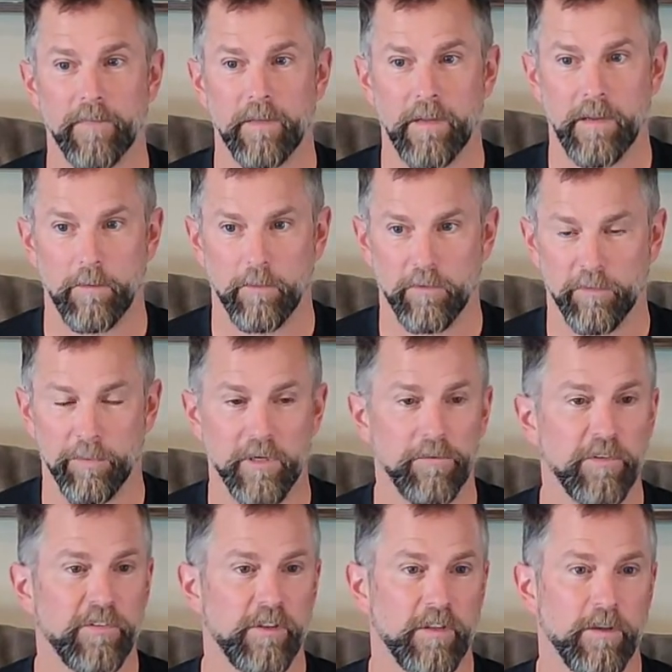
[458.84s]
It was
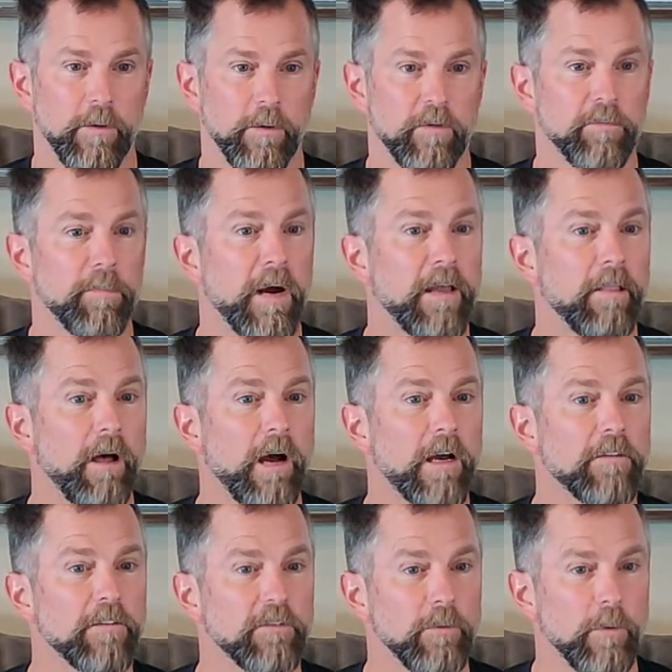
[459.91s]
previously known as My
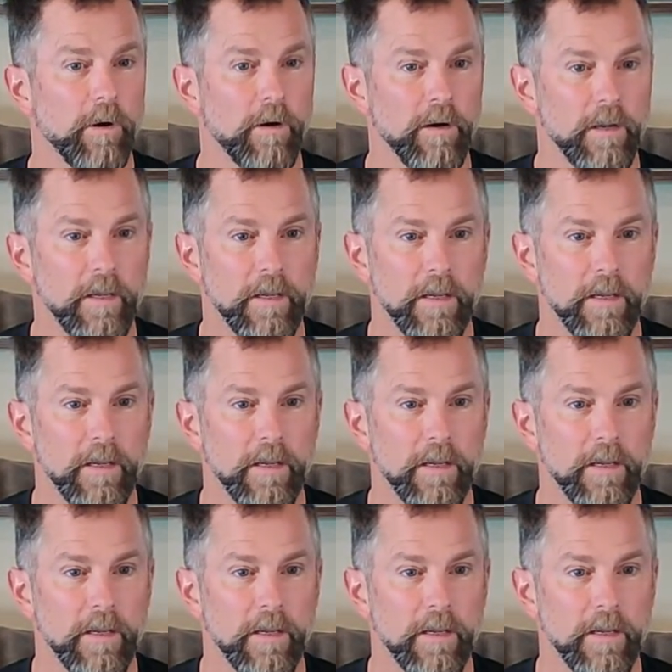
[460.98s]
Lot Store.